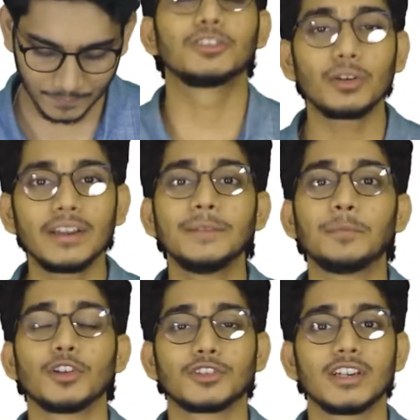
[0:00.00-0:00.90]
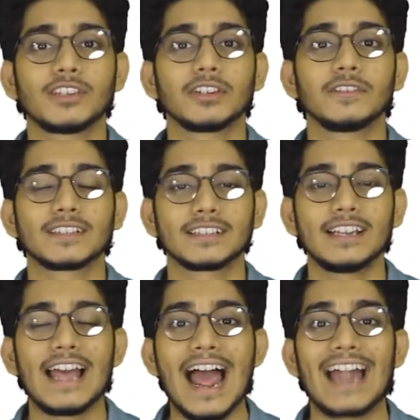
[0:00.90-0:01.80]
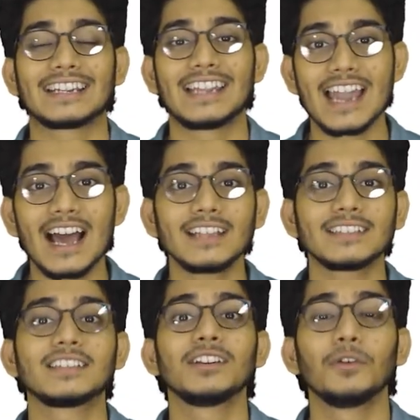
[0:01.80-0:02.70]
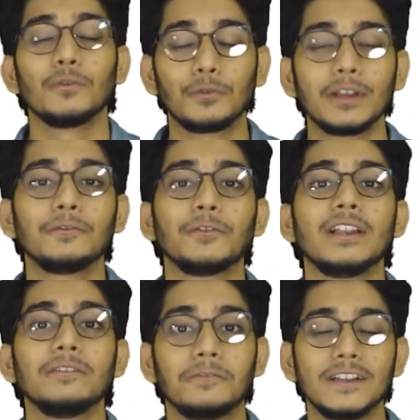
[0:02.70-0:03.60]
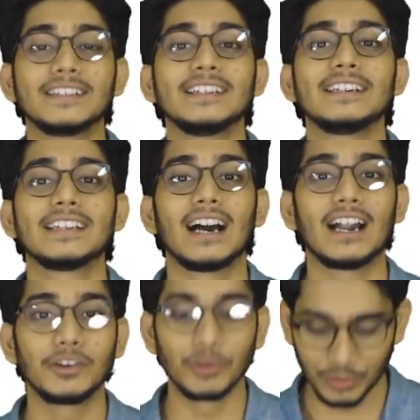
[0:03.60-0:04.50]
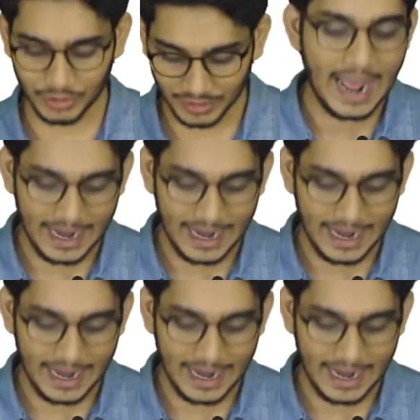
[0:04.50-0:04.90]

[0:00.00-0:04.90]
So in post-order traversal, at last we will visit our route.